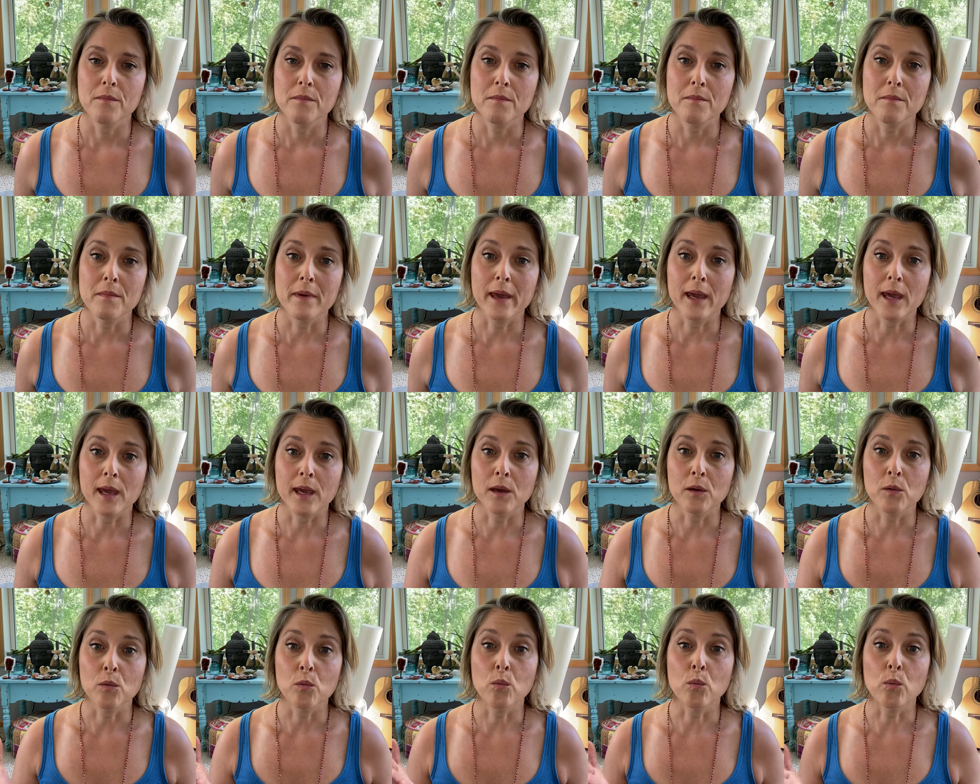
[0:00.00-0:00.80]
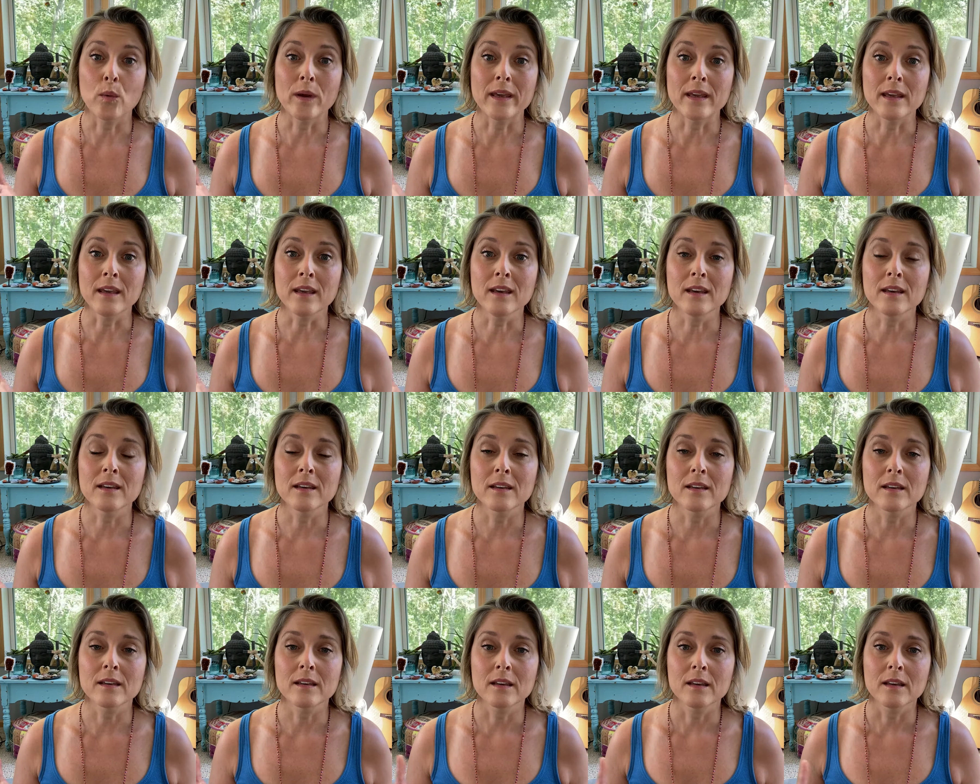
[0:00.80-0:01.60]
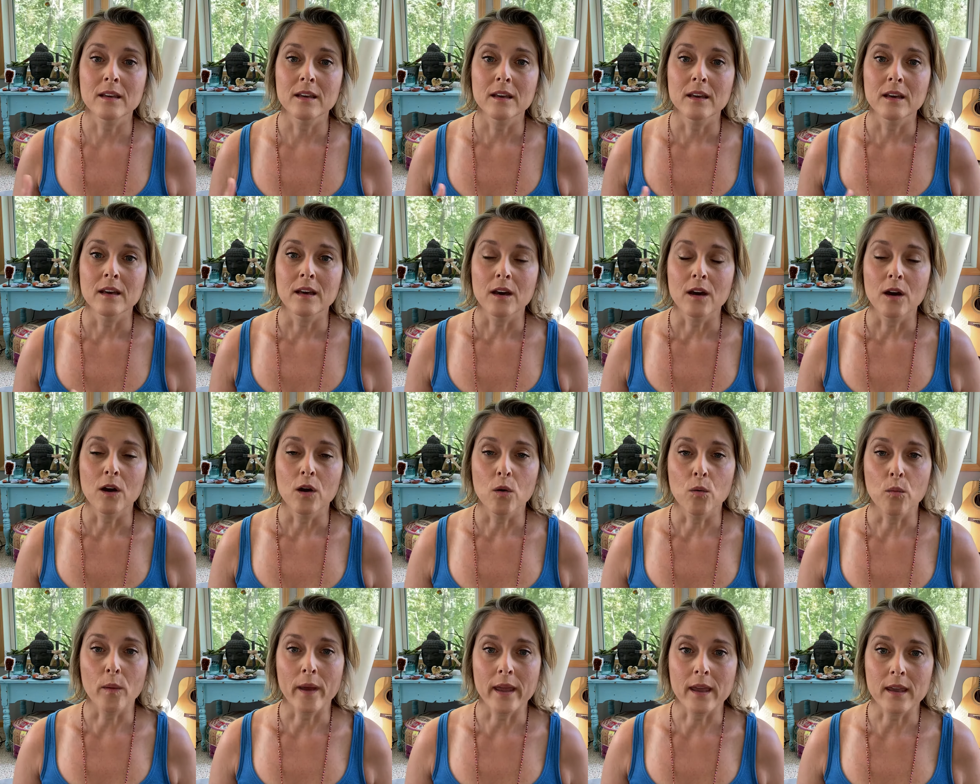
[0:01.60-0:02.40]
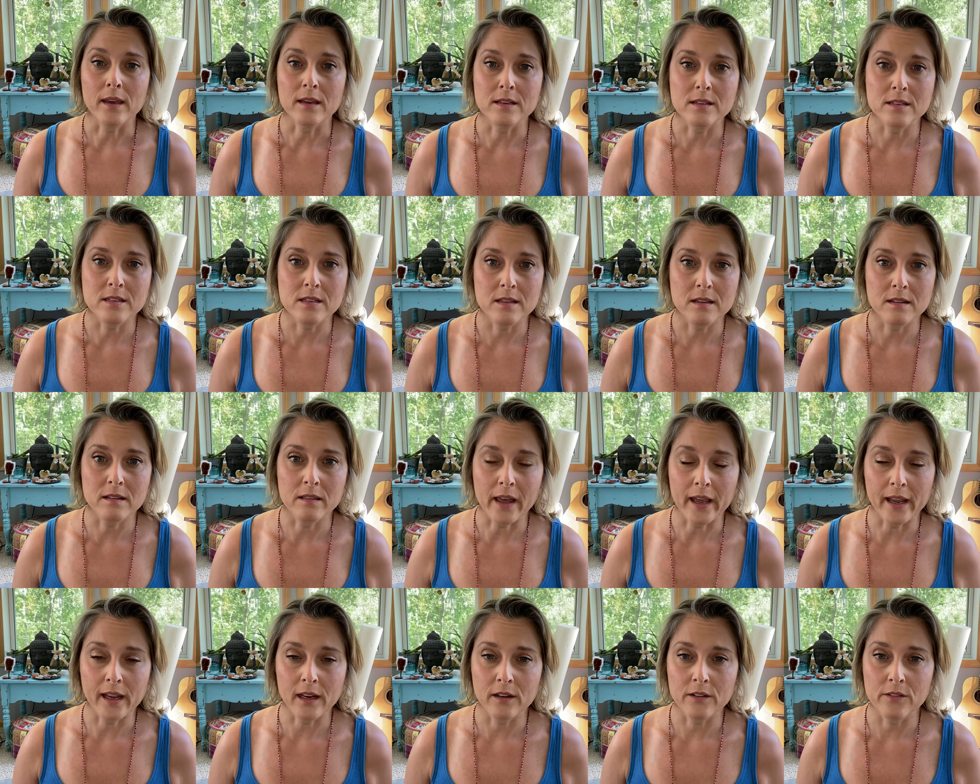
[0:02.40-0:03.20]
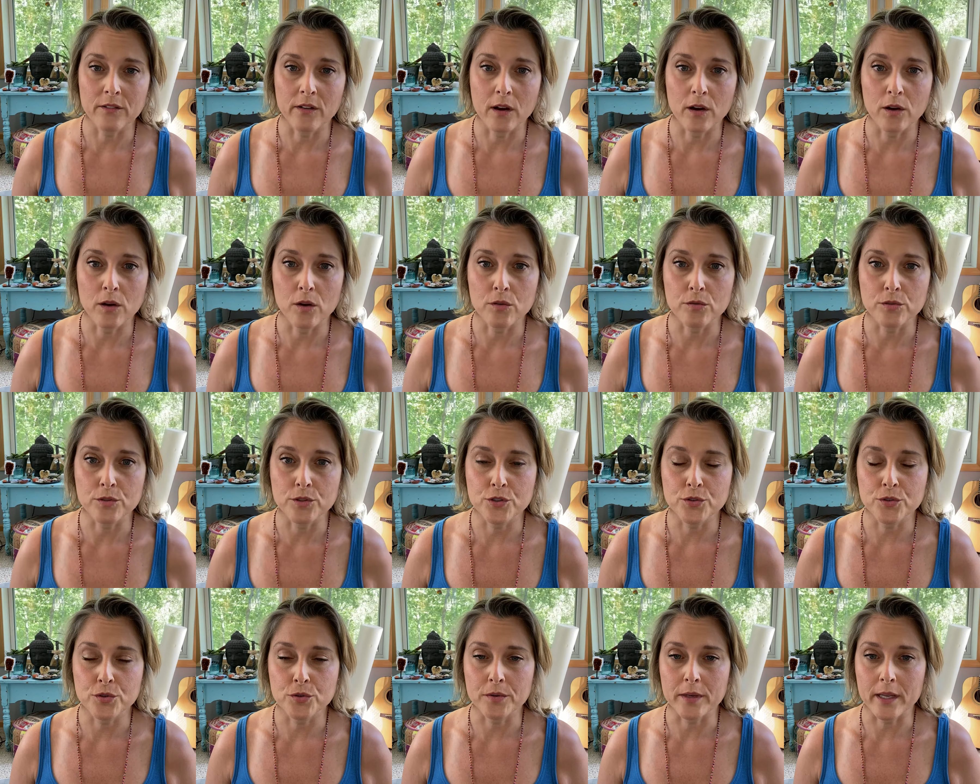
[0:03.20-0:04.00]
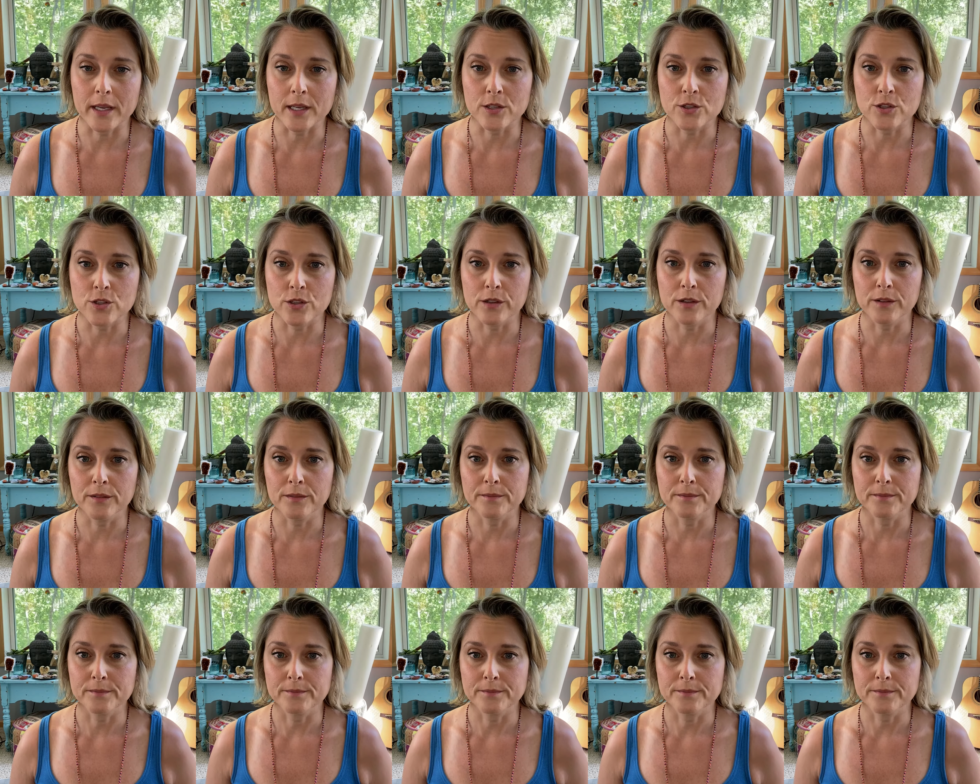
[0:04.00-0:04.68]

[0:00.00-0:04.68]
May we awaken to the light of our own true nature.